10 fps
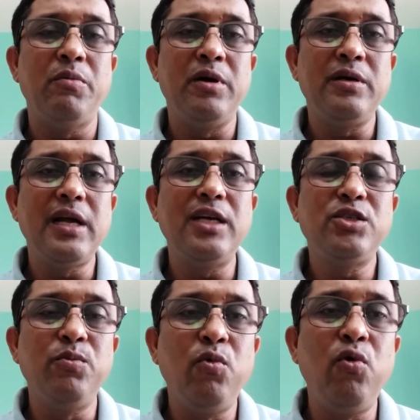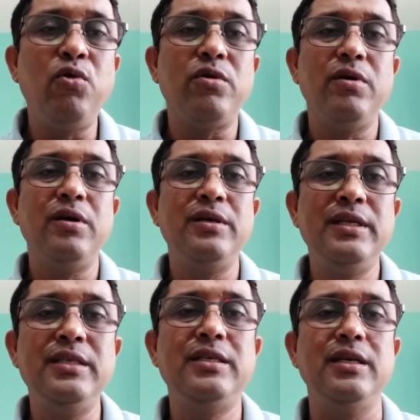gets more
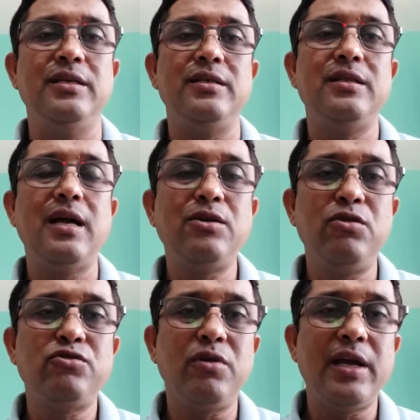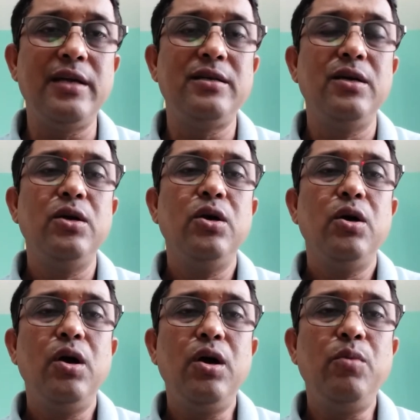rigid, that also get
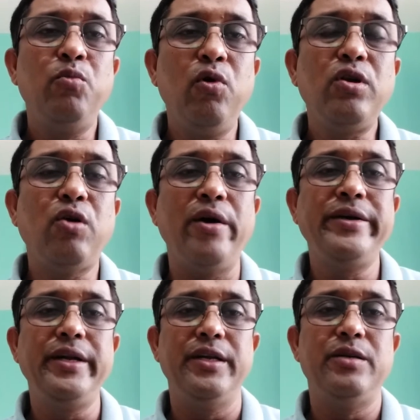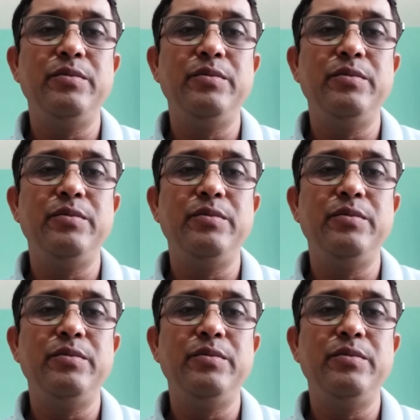more concrete.